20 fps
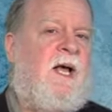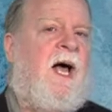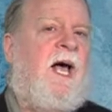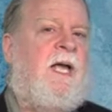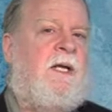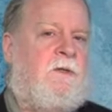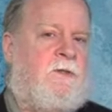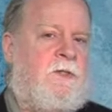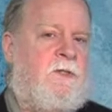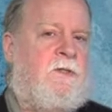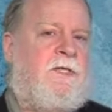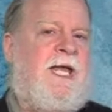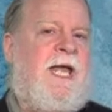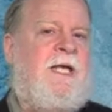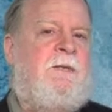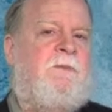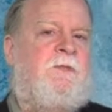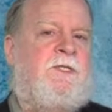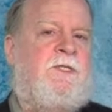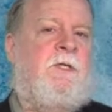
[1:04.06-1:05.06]
Aisle or your
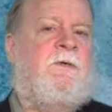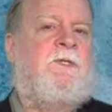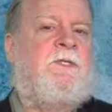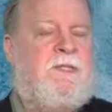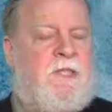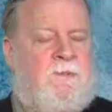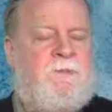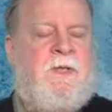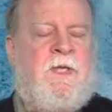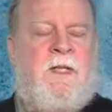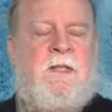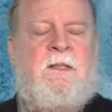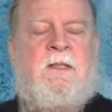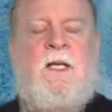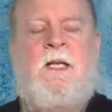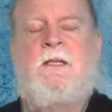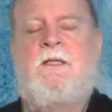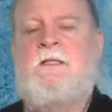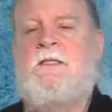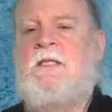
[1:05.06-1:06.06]
cable show or something like
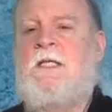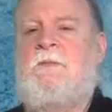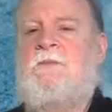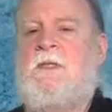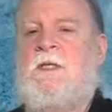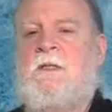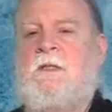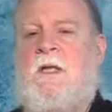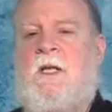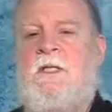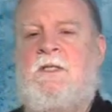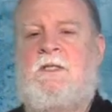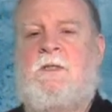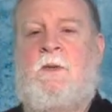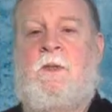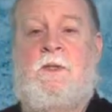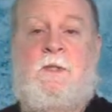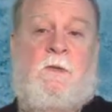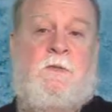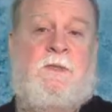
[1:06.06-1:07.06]
that in the subject line
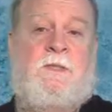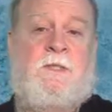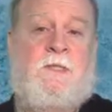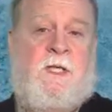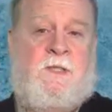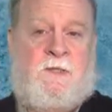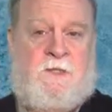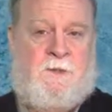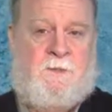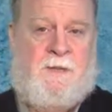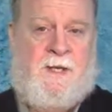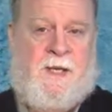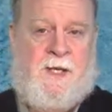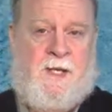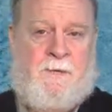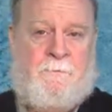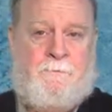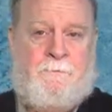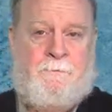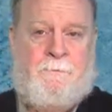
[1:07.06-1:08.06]
so I know it's not
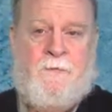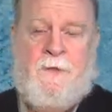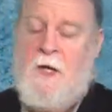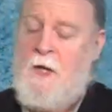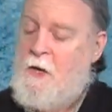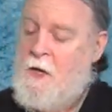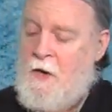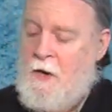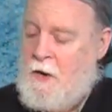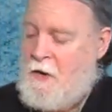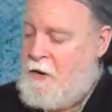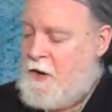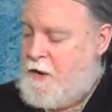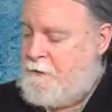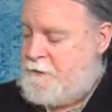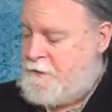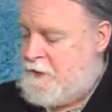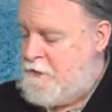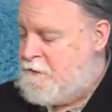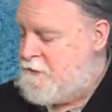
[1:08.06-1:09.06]
spam. All right,
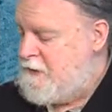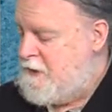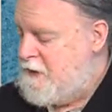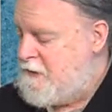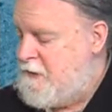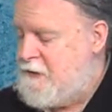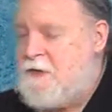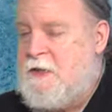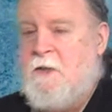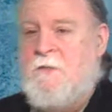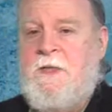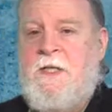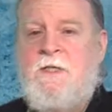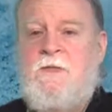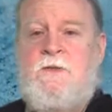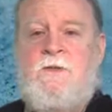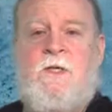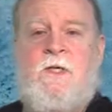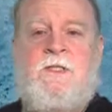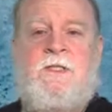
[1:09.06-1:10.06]
with those necessary
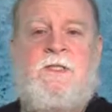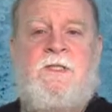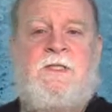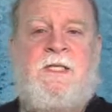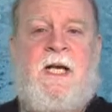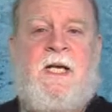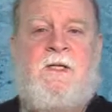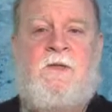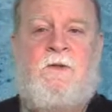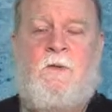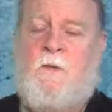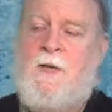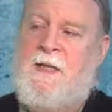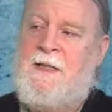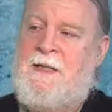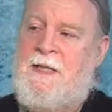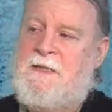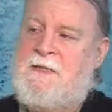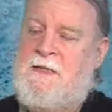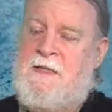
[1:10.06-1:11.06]
introductions out of the way,
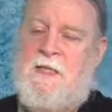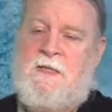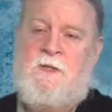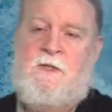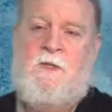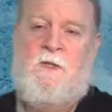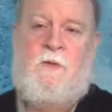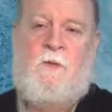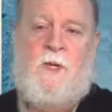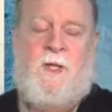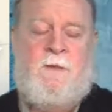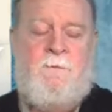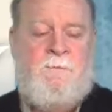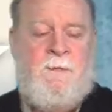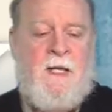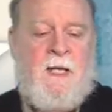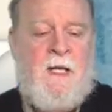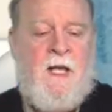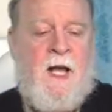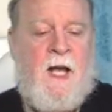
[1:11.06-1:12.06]
let's get to it.
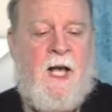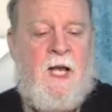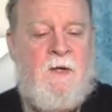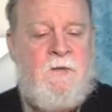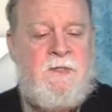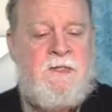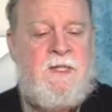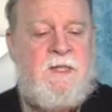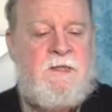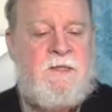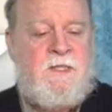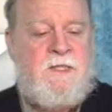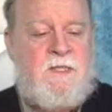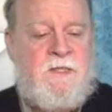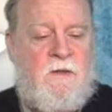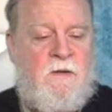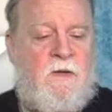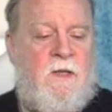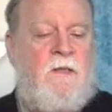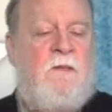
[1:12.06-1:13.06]
I always like to
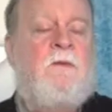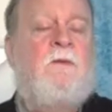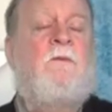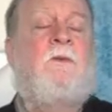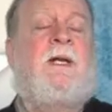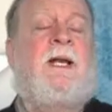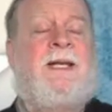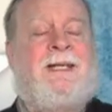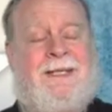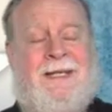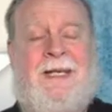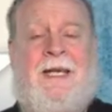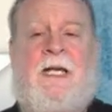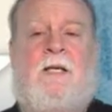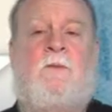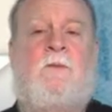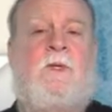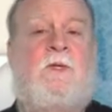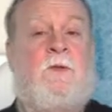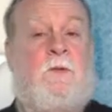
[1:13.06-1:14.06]
start, when I
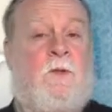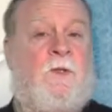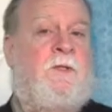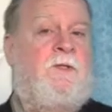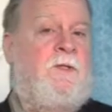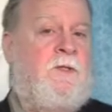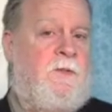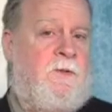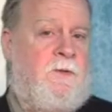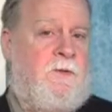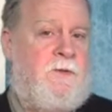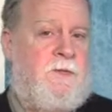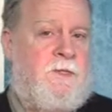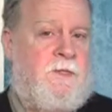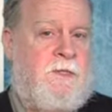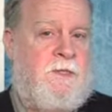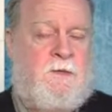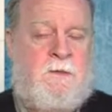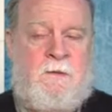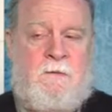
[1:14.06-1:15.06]
can, with good
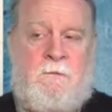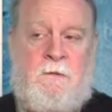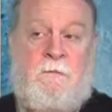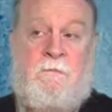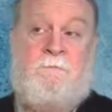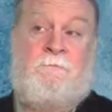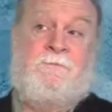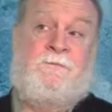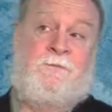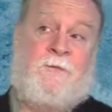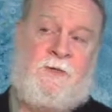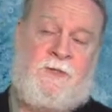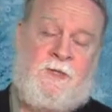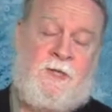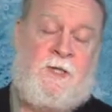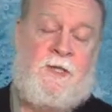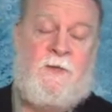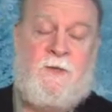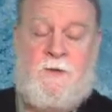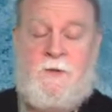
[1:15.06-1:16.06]
news.
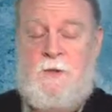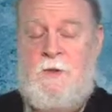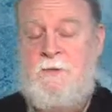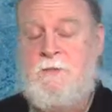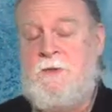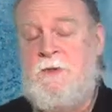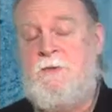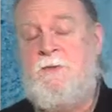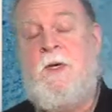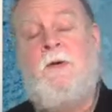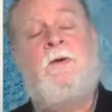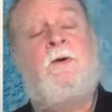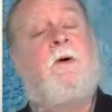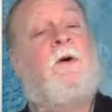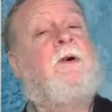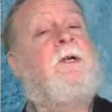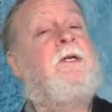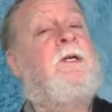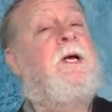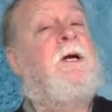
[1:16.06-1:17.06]
Unfortunately, good news is rather
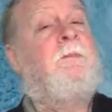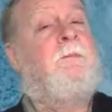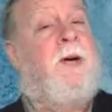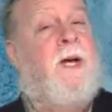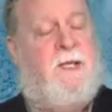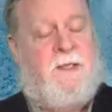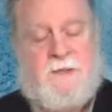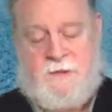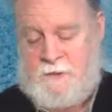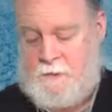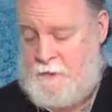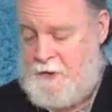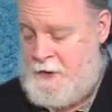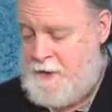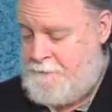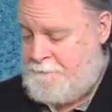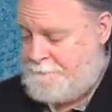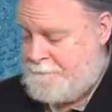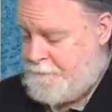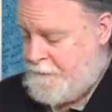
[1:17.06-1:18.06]
hard to come by this
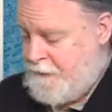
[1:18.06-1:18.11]
week.